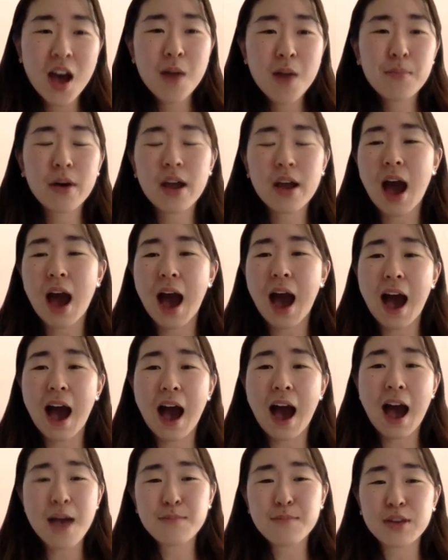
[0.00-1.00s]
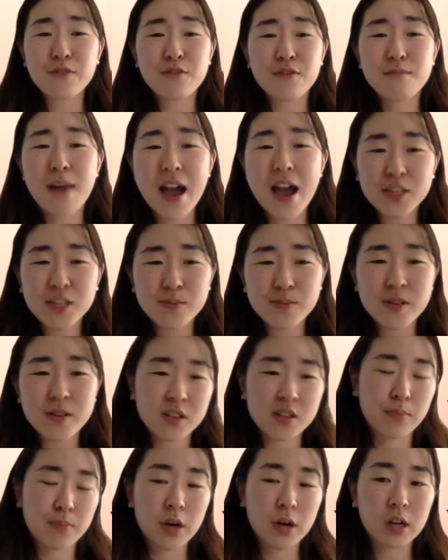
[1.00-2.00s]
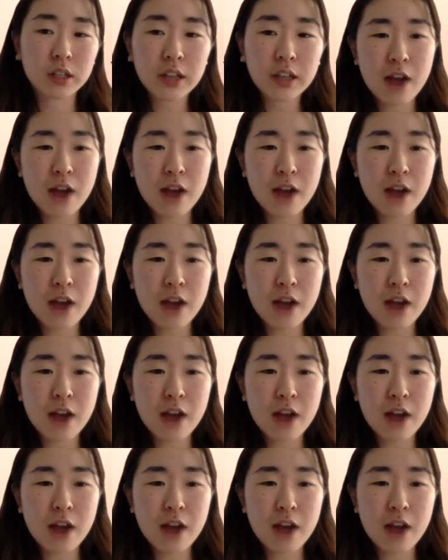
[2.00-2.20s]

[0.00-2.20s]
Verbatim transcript: but I mean, from my experience at Berkeley,